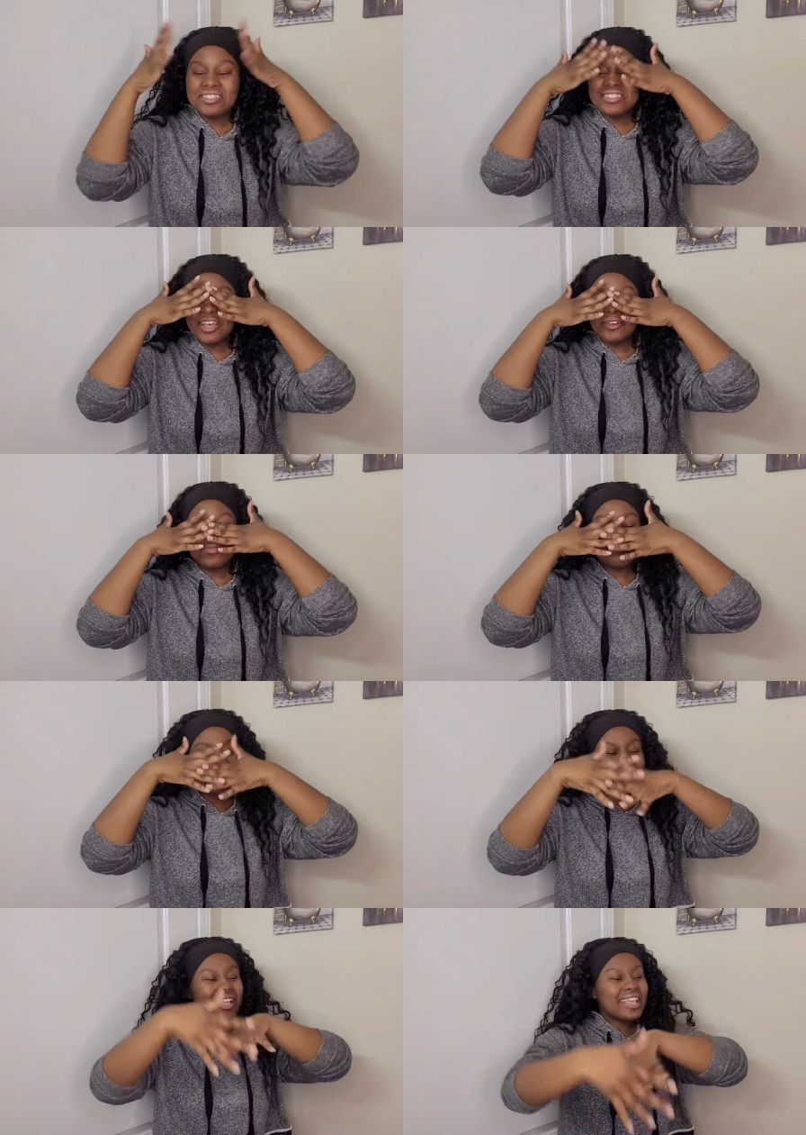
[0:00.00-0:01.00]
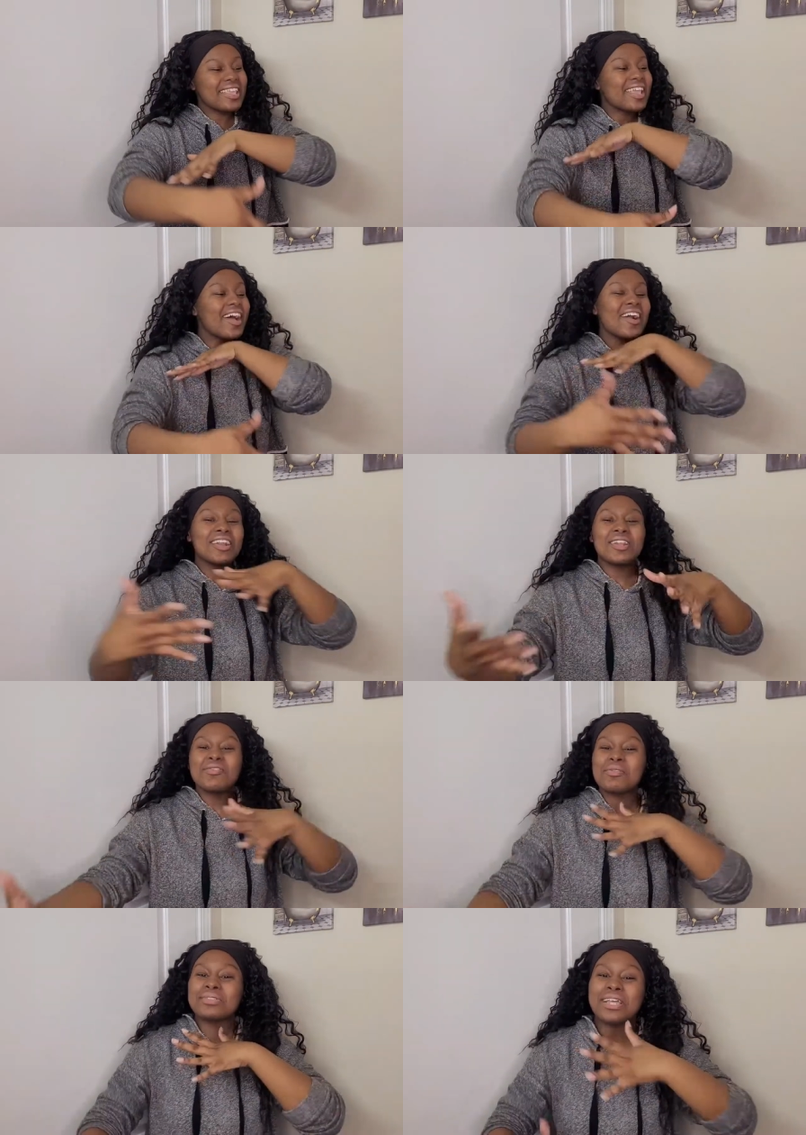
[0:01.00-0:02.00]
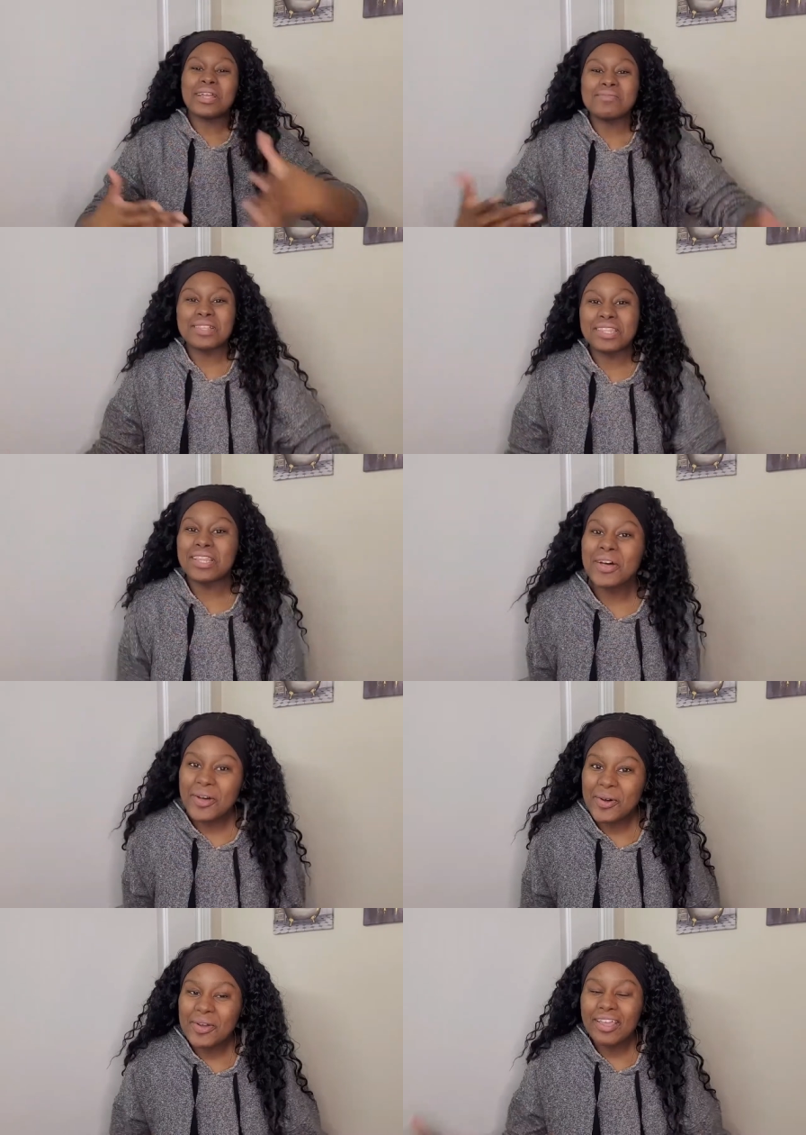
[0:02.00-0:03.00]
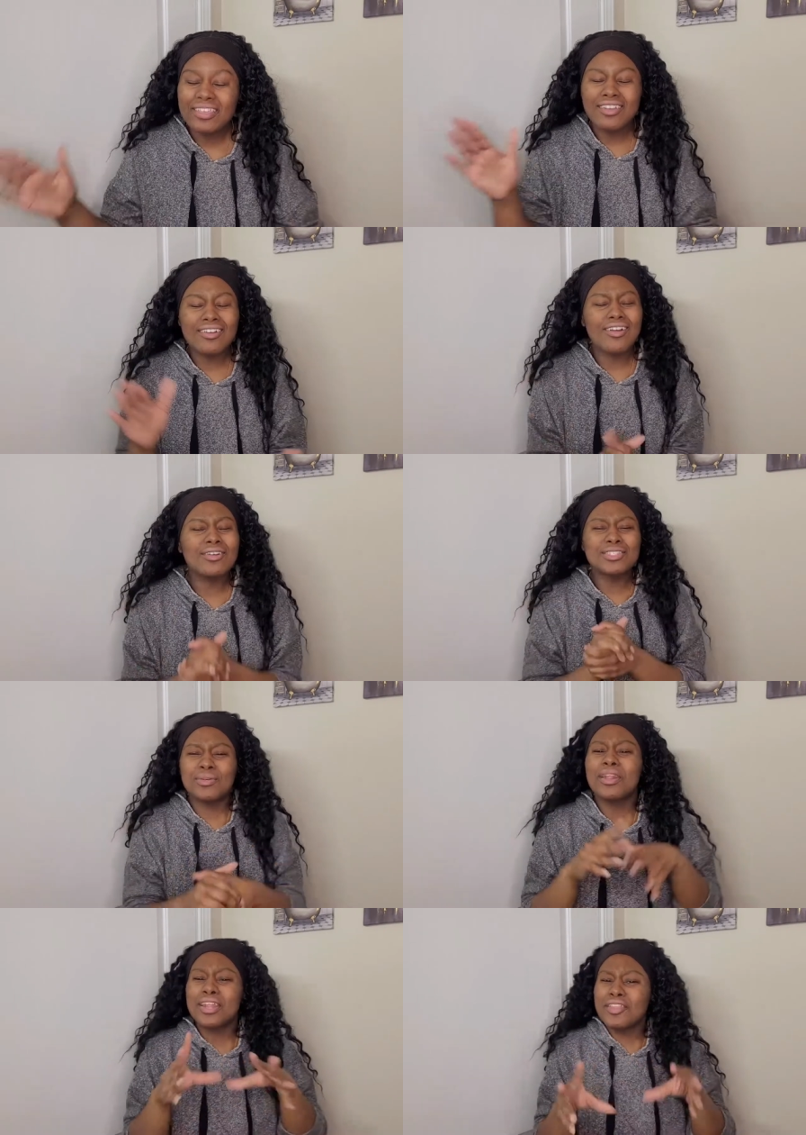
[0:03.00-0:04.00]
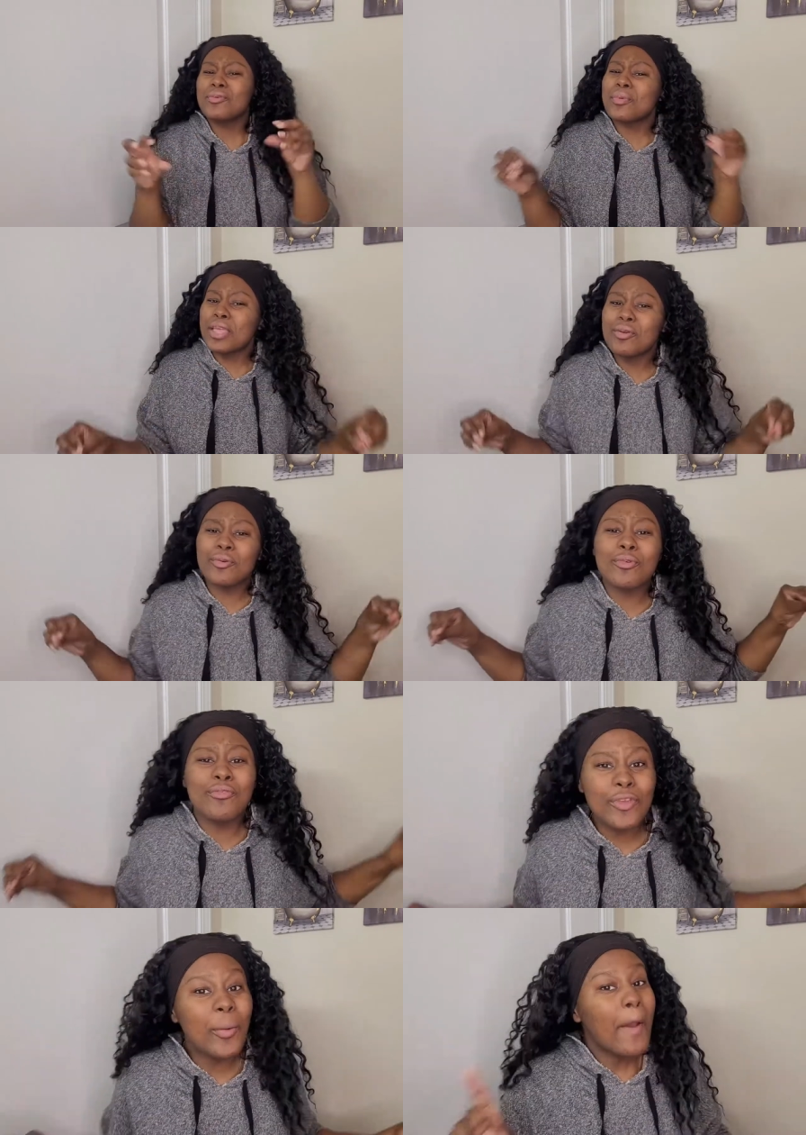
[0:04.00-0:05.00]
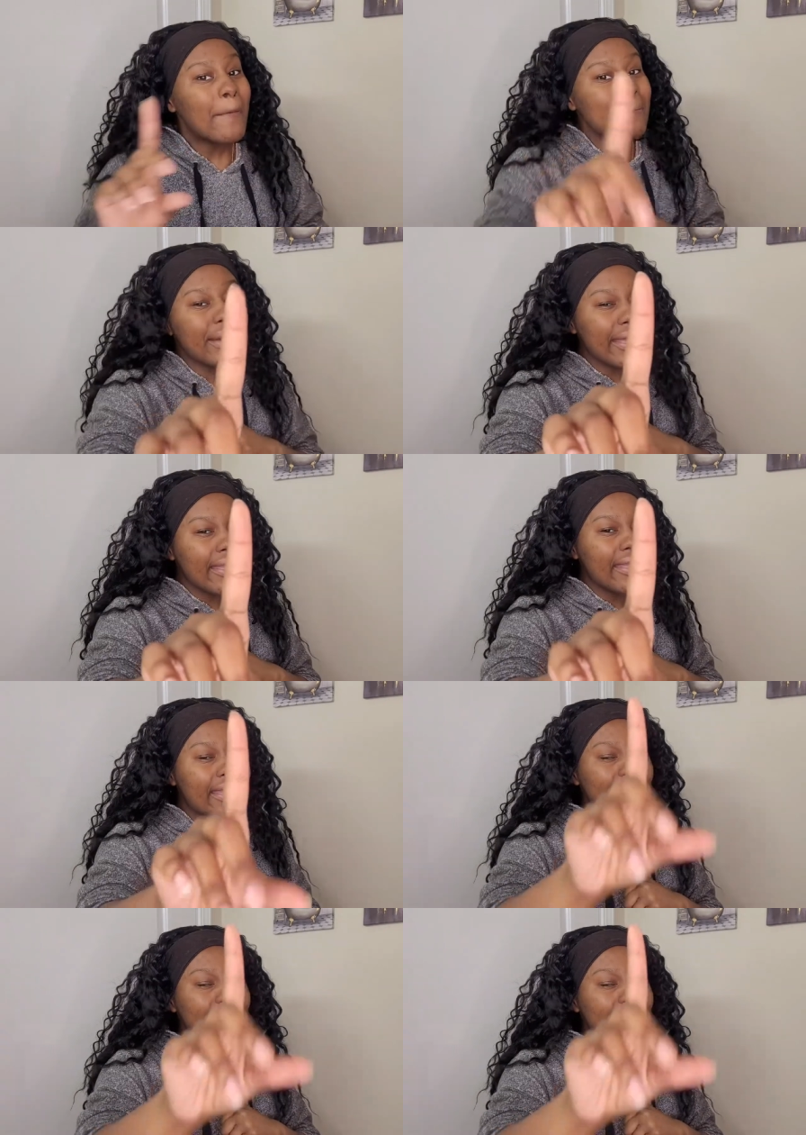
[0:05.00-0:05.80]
So, y'all already know from the title down below, your girl is doing another wig review, but